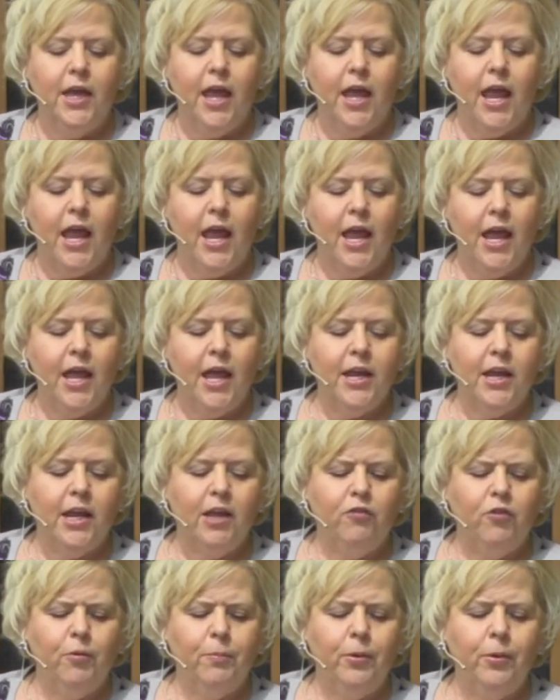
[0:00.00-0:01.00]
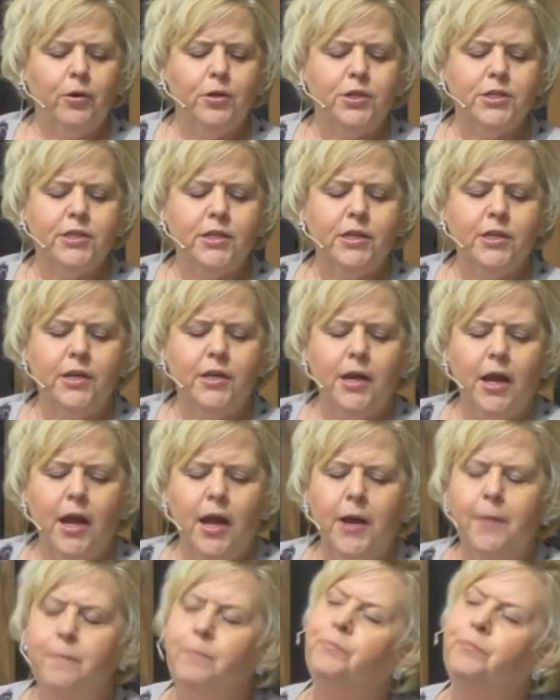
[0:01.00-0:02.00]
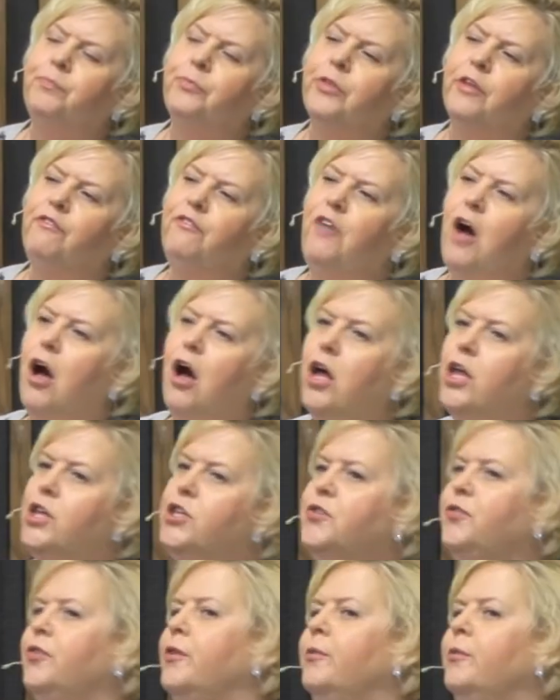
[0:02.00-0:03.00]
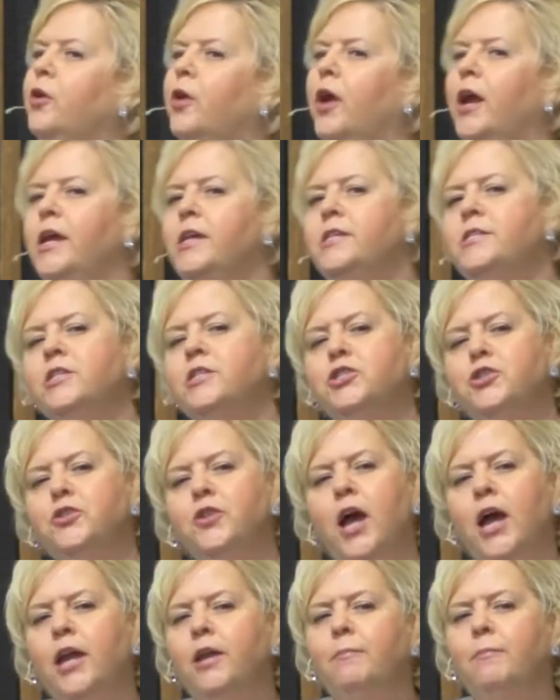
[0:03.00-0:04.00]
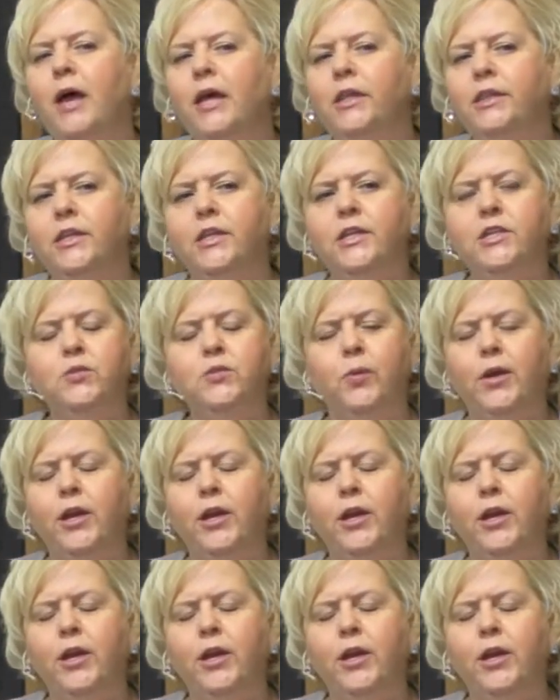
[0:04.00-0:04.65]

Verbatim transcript: And if a person um, falls from grace as United Methodists, we